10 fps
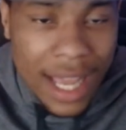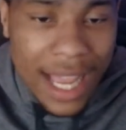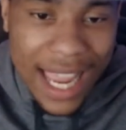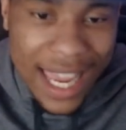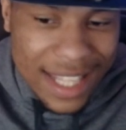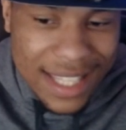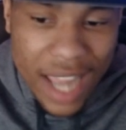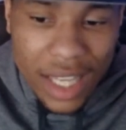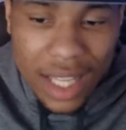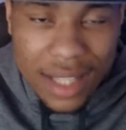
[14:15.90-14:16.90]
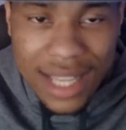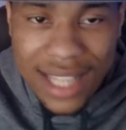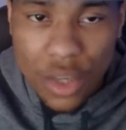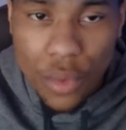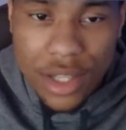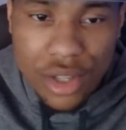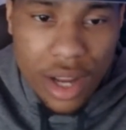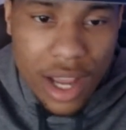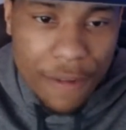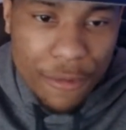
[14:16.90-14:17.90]
In a tightly contested Western
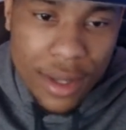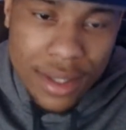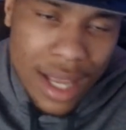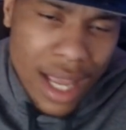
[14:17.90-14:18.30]
Conference,